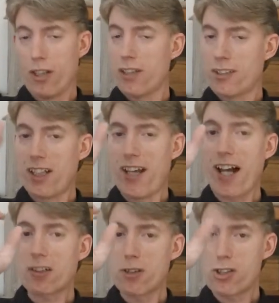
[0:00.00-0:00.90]
See, he
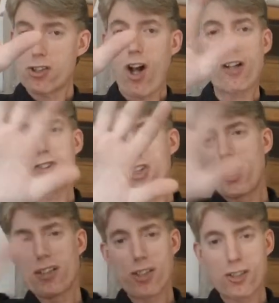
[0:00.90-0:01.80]
actually saw
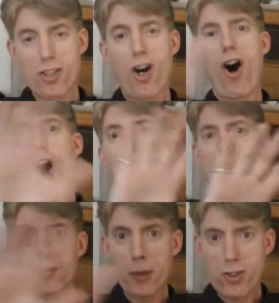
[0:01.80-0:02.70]
Jesus on
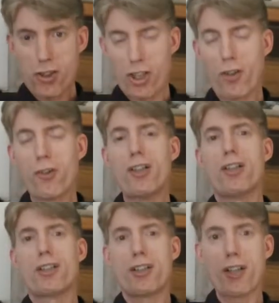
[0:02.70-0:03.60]
his windshield,
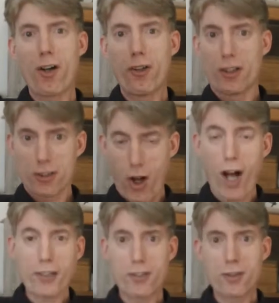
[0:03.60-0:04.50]
you know,
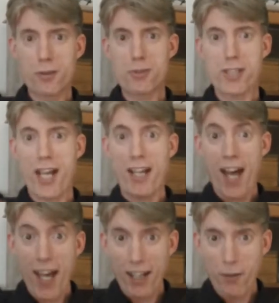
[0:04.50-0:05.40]
talking to him, saying,
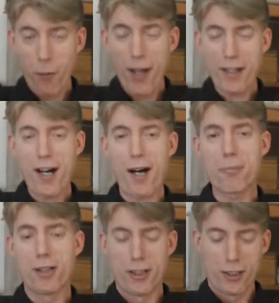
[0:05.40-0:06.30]
hey, wake
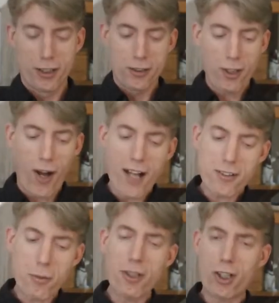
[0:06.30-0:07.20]
up. So I
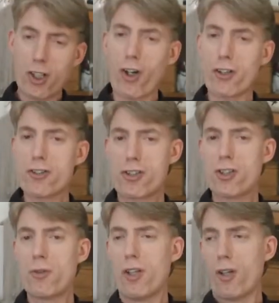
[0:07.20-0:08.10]
just want to encourage
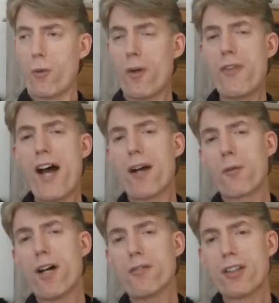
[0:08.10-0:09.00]
you with that
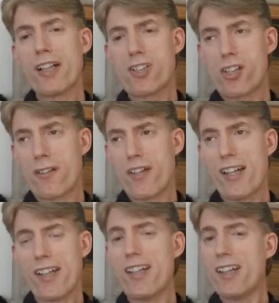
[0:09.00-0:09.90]
revelation
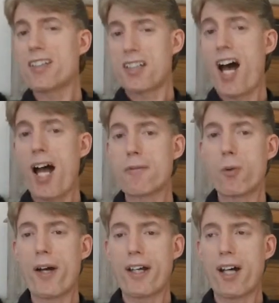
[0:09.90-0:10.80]
that it is time to
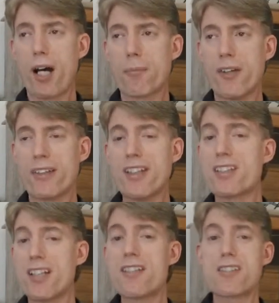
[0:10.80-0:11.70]
wake up, that
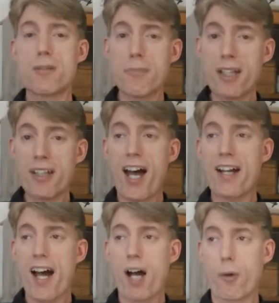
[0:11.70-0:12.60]
this is the
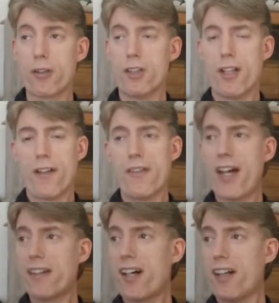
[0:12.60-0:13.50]
midnight hour,
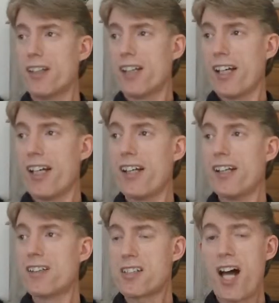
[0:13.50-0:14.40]
that it
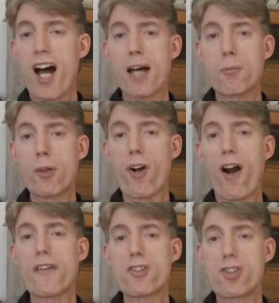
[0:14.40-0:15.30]
is time. We
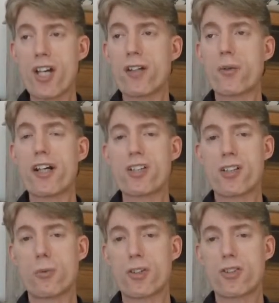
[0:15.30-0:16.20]
are the
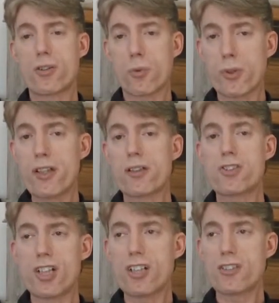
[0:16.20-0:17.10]
generation in which the real
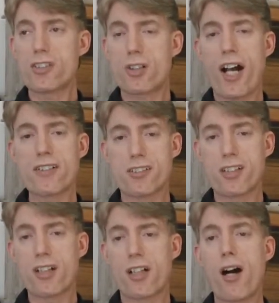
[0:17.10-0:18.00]
Jesus Christ is
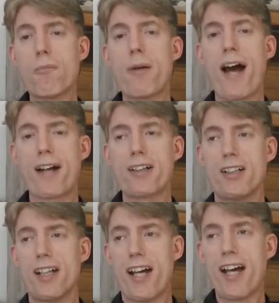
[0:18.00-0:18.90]
going to come back,
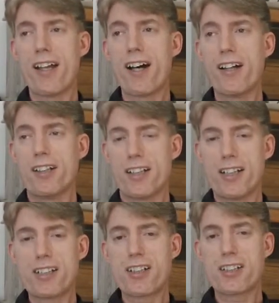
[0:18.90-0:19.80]
and
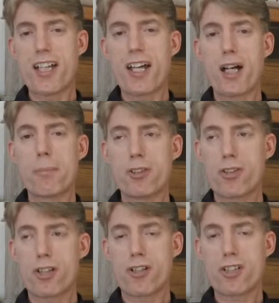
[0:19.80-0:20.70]
he's going to take up
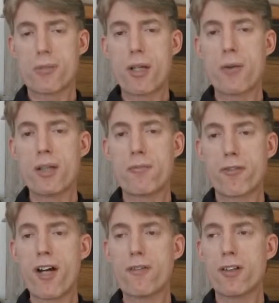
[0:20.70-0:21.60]
his church to be with him
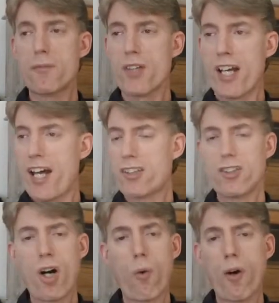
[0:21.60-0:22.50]
forever. And you
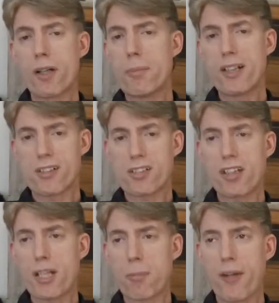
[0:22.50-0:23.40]
don't want to be
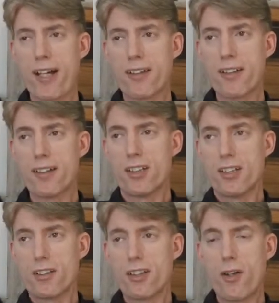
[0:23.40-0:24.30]
asleep like the,
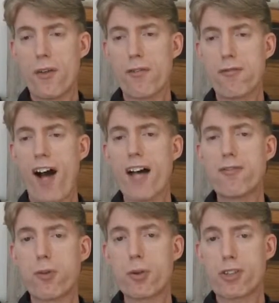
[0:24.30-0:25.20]
you know, the
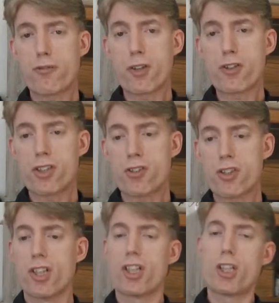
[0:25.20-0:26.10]
5 foolish
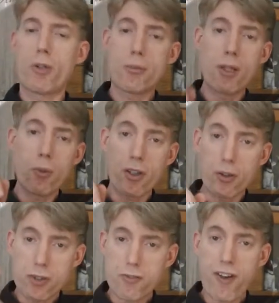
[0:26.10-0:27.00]
virgins. You want to be one of
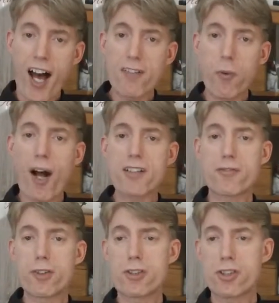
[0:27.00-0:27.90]
those 5 wise
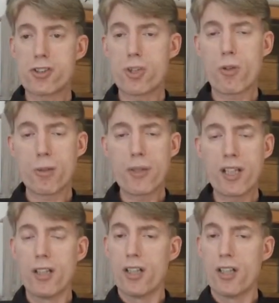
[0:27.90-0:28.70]
virgins. You want to be